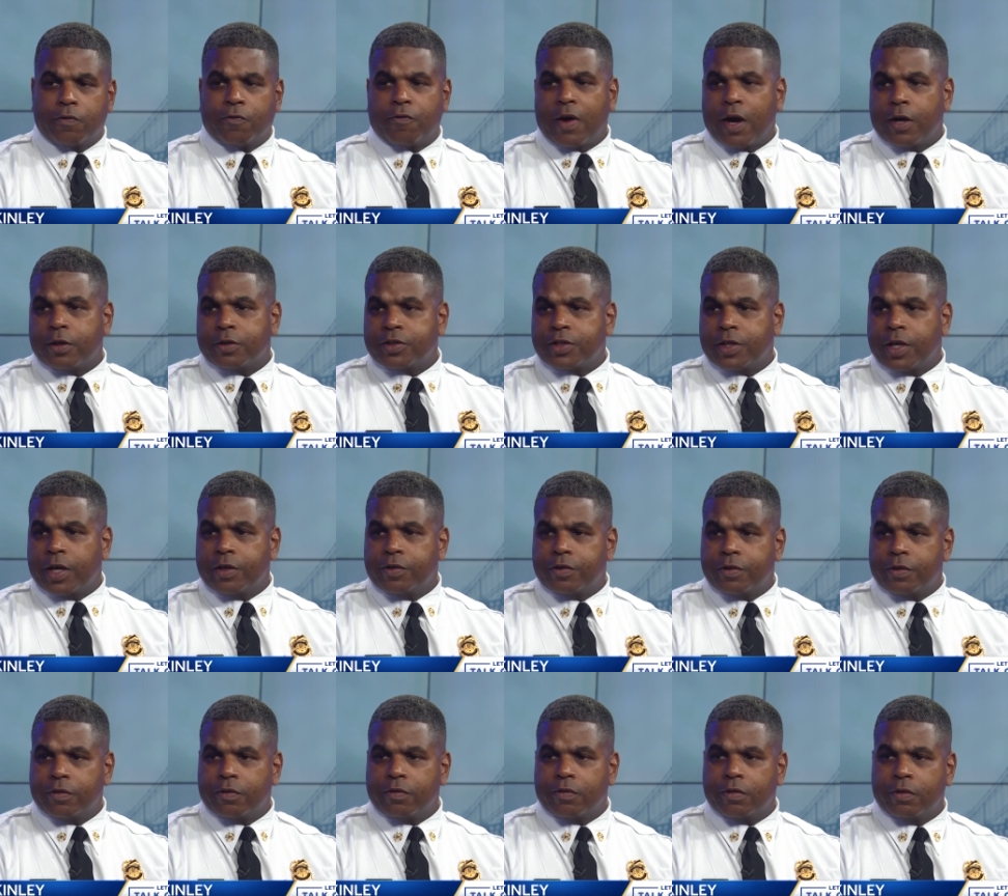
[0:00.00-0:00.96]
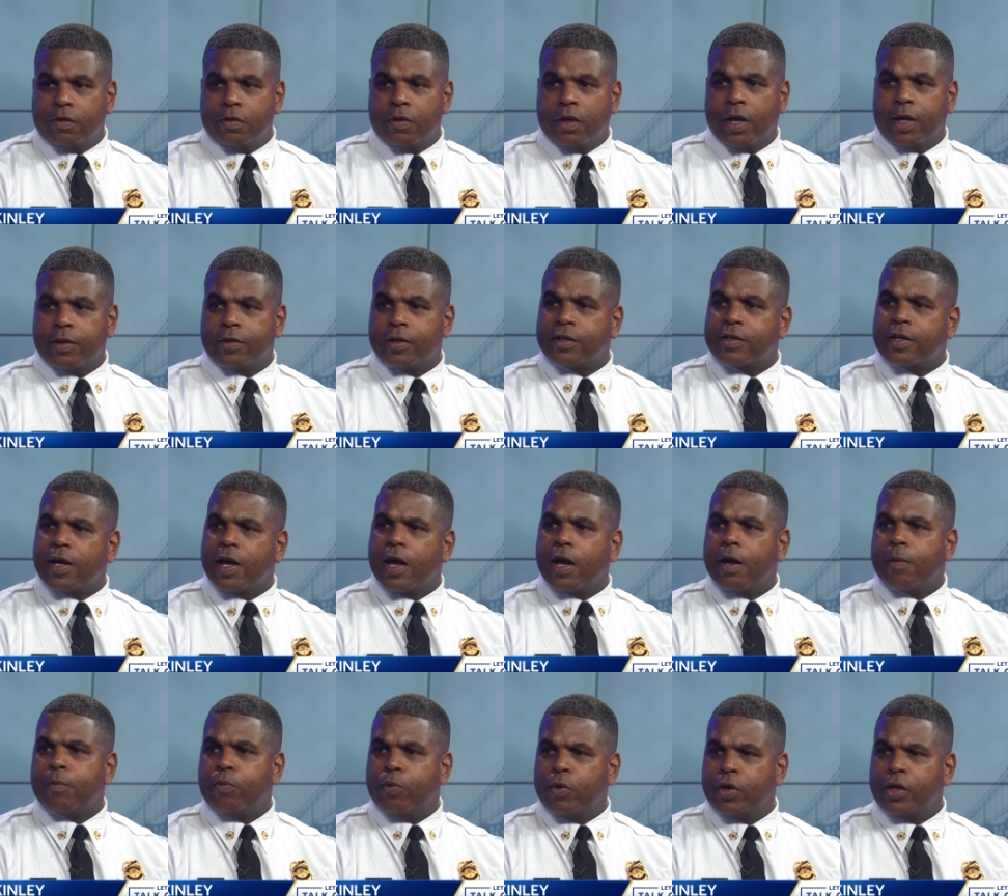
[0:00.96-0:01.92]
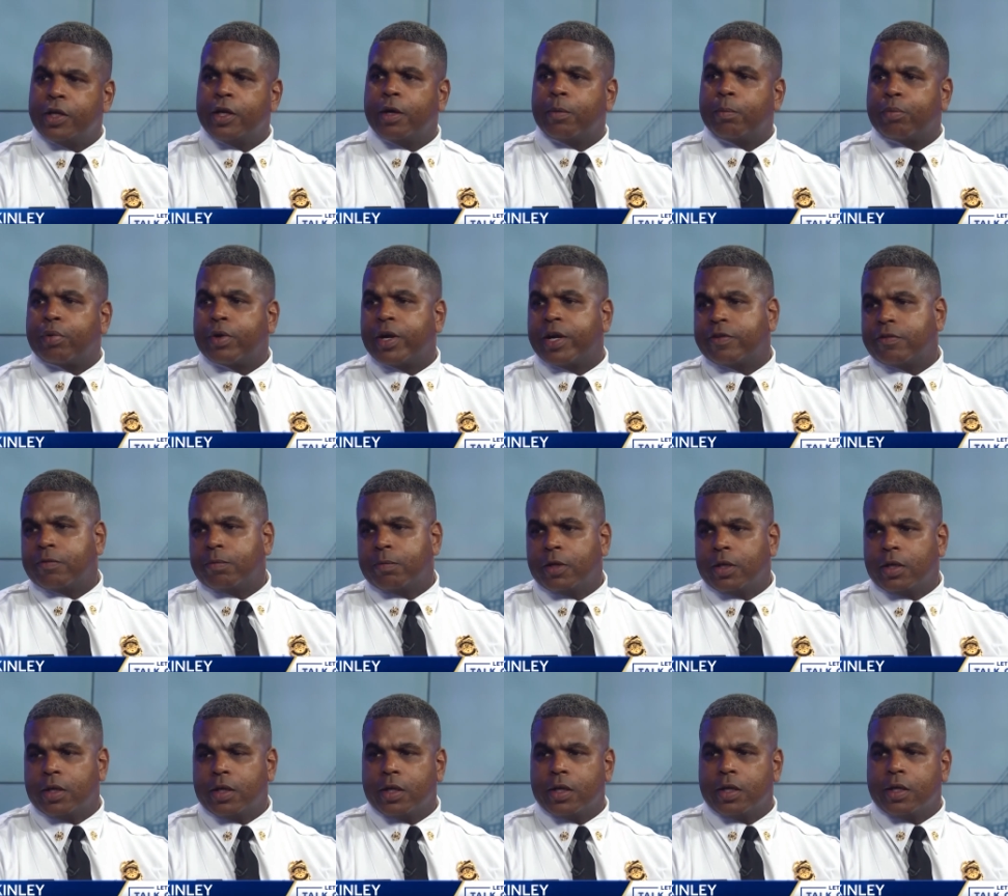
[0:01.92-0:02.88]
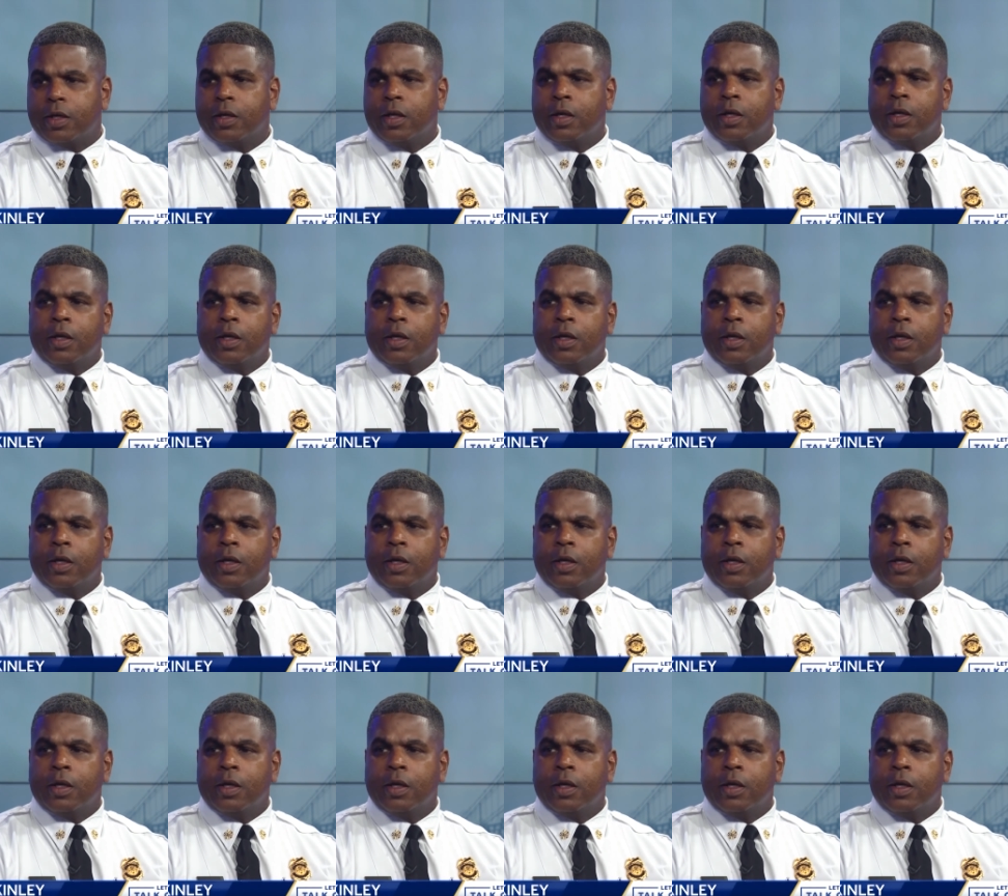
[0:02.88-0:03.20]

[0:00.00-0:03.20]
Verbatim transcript: fire stations at the time really impressed me. And